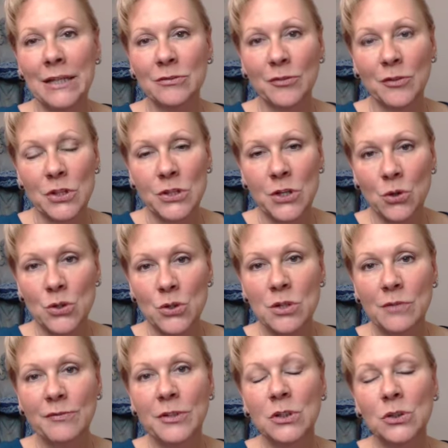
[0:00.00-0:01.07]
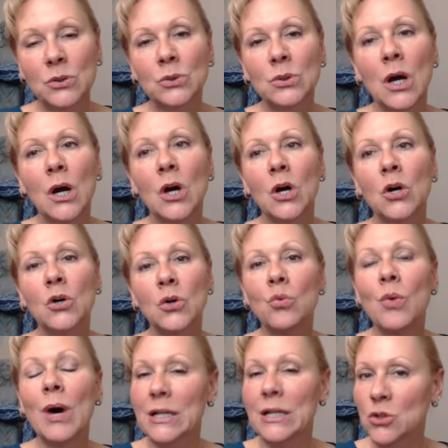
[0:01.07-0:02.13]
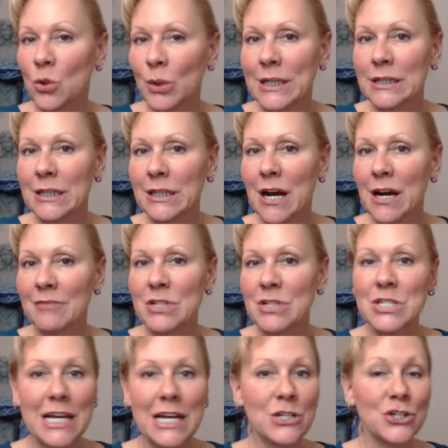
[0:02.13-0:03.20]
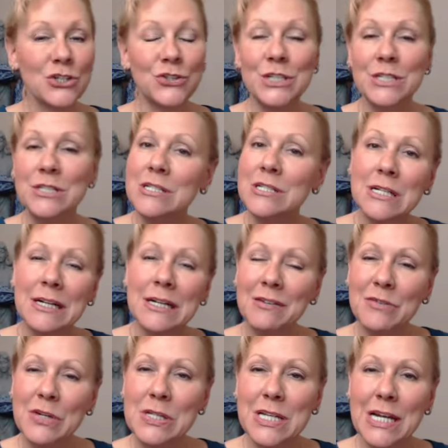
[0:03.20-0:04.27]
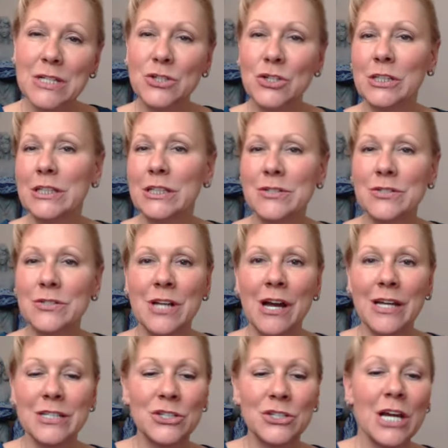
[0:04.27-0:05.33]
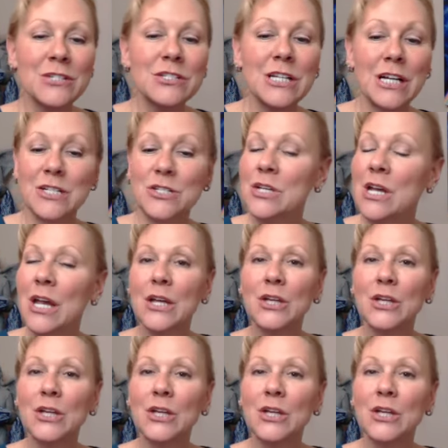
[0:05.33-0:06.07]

for those of you who want to join in the conversation, this is a conversation. It's not just us.